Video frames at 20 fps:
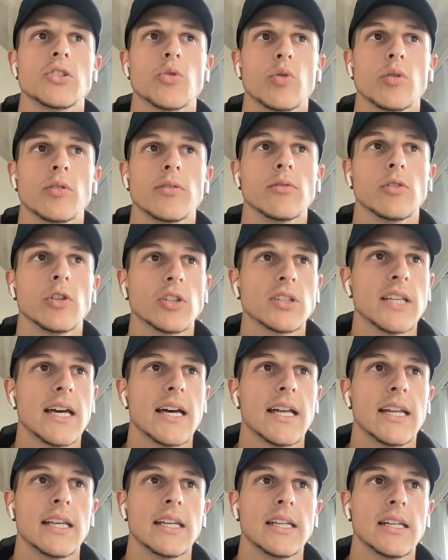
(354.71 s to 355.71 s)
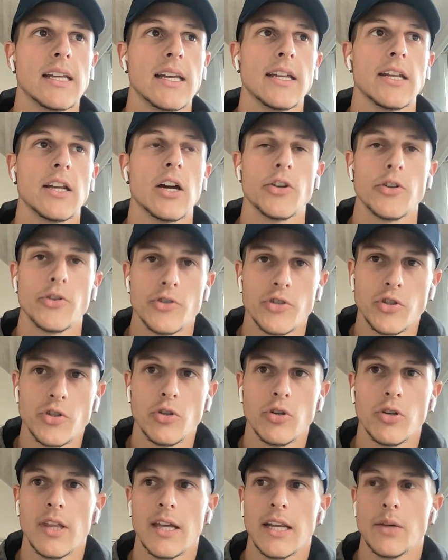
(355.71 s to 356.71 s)
sort of looked at it and
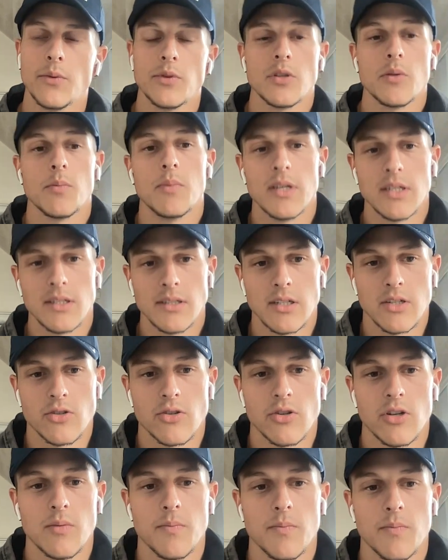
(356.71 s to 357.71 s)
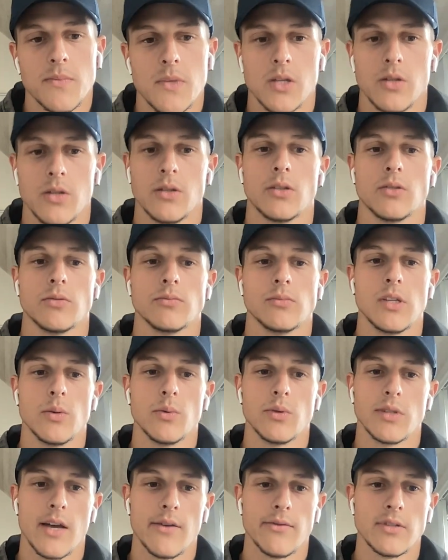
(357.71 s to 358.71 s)
understood that it was a business trip. You know,
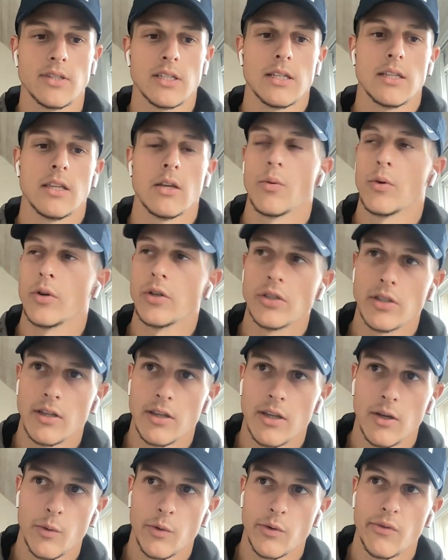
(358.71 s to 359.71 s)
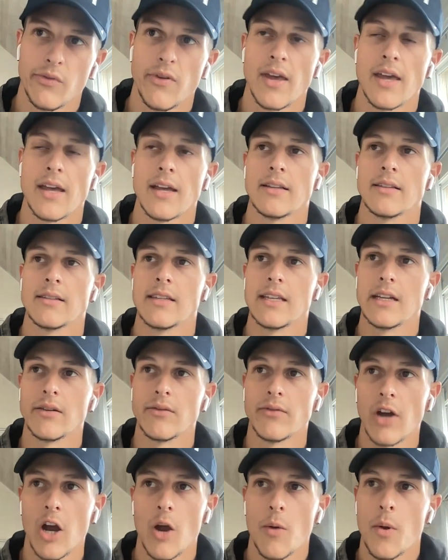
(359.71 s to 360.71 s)
it was obviously there weren't there weren't fans. The
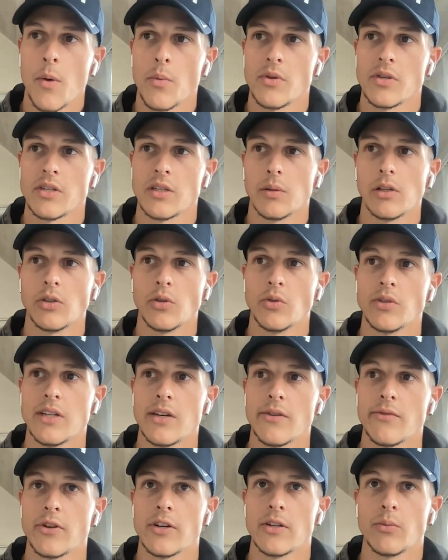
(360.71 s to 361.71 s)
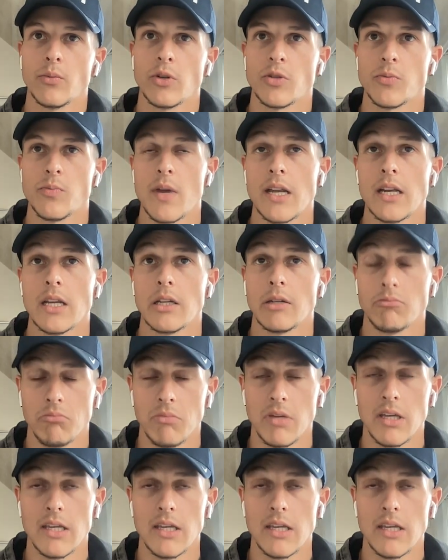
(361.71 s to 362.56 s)
environment was a little different, which made it